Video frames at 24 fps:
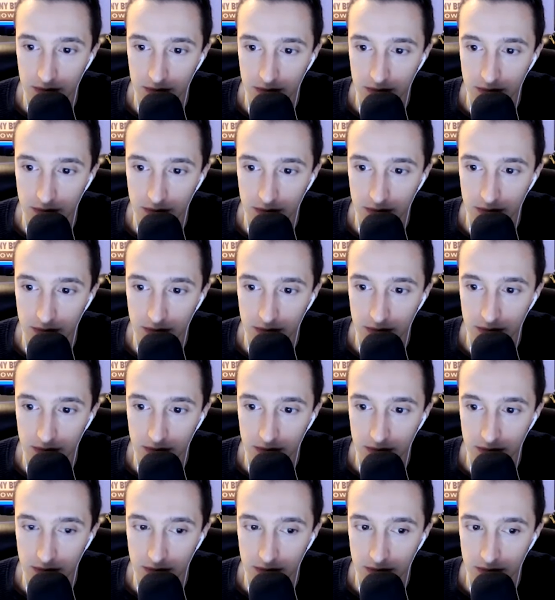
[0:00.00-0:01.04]

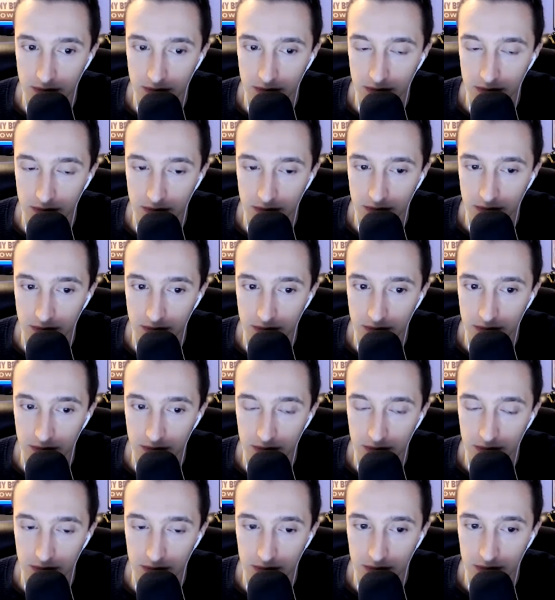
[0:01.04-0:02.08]

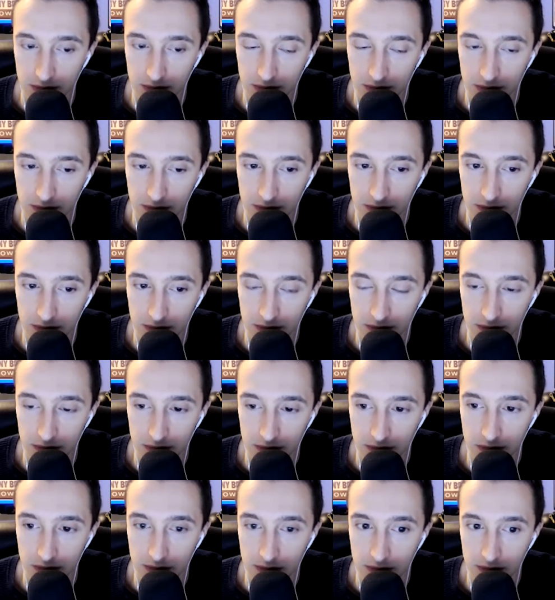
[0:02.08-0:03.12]

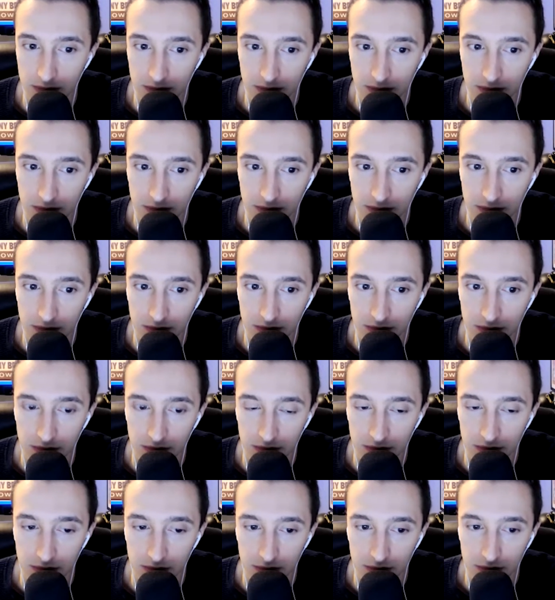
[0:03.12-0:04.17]

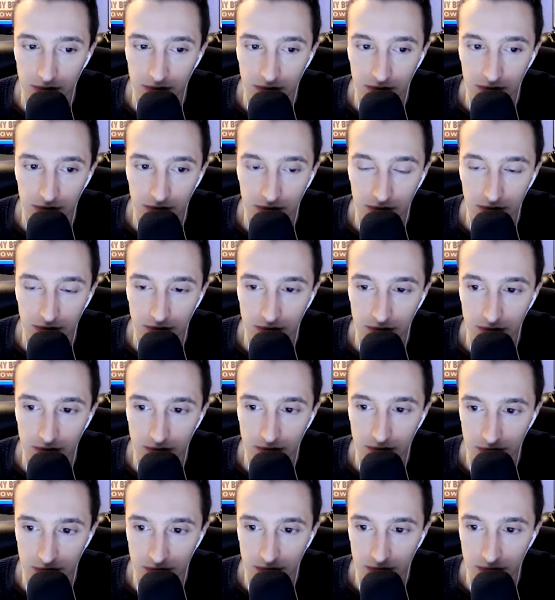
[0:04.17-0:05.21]

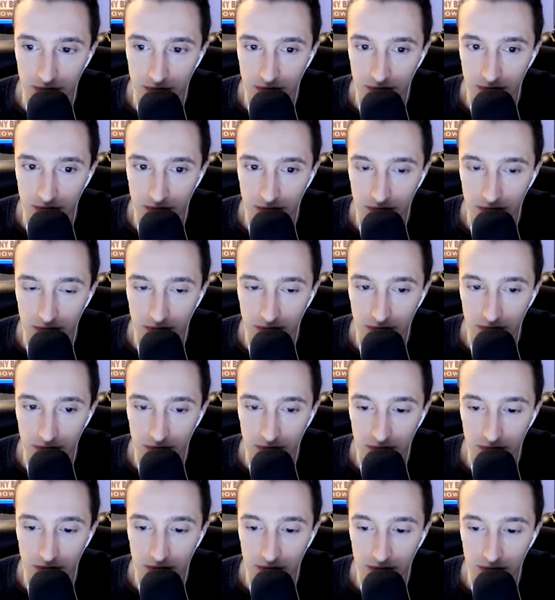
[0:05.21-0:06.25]

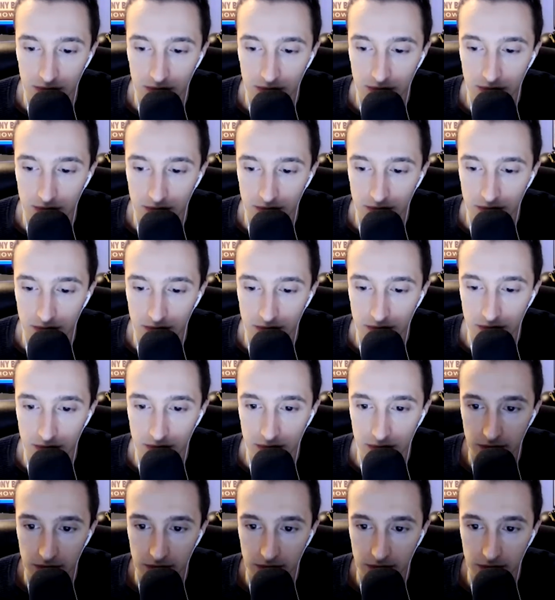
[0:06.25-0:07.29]

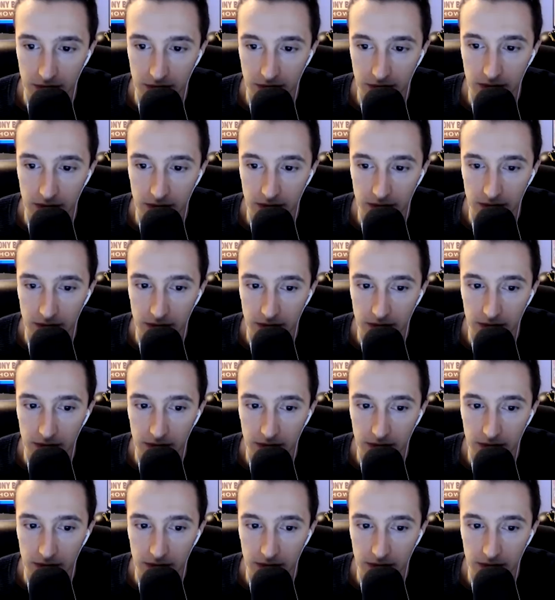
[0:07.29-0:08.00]
(silent)